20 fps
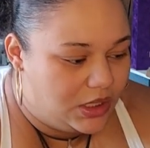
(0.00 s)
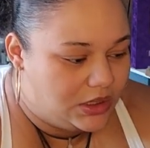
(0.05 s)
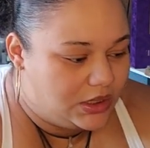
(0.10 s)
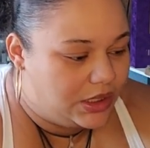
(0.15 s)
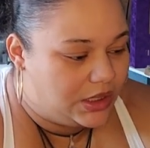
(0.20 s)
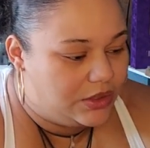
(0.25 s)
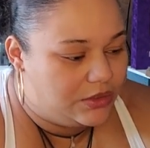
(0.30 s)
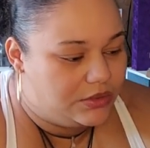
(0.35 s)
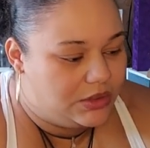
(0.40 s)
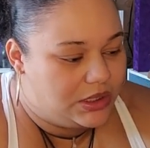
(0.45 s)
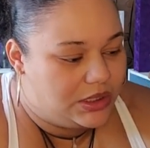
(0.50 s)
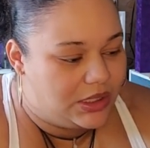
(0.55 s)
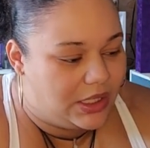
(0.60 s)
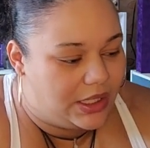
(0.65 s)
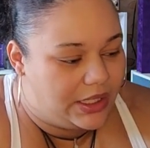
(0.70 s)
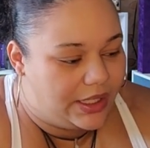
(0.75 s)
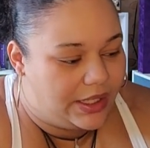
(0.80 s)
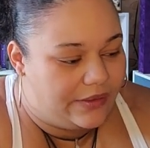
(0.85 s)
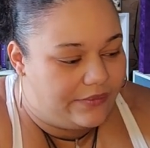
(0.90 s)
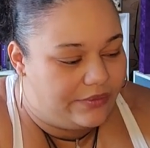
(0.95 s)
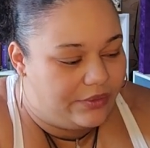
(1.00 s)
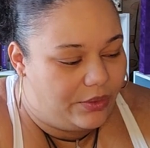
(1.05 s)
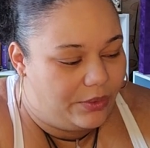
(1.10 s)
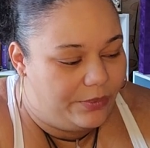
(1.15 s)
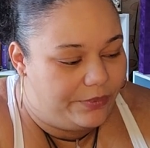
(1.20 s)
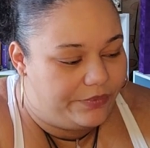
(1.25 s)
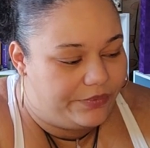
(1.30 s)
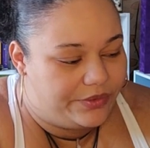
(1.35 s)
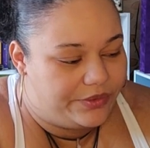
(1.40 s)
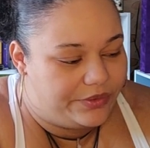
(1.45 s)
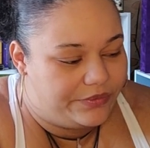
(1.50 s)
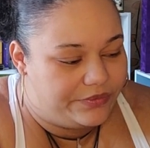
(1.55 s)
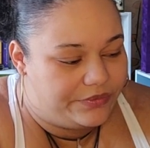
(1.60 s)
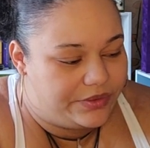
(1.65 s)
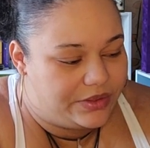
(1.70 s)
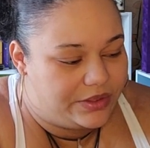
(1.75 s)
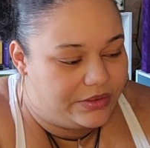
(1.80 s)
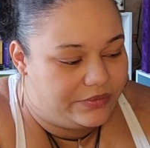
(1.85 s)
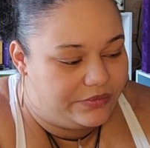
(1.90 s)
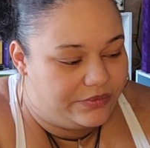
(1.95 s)
that you need not have hope
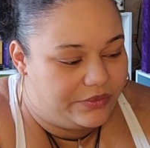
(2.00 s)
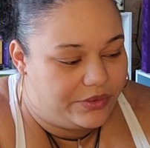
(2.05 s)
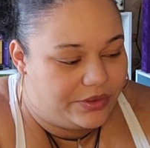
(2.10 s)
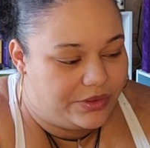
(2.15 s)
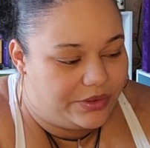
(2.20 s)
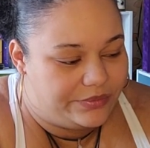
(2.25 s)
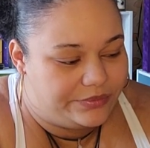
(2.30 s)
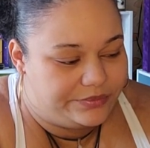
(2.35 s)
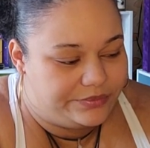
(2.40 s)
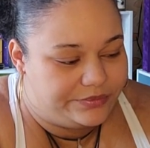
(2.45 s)
for